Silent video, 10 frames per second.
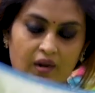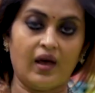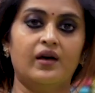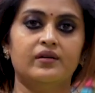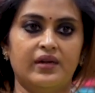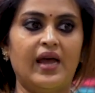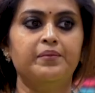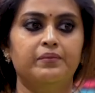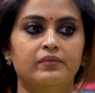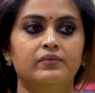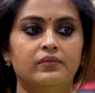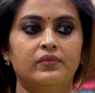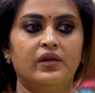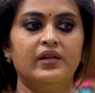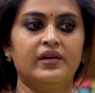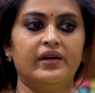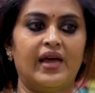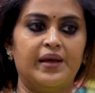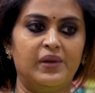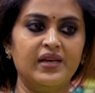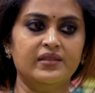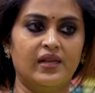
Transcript: Na time irukra time la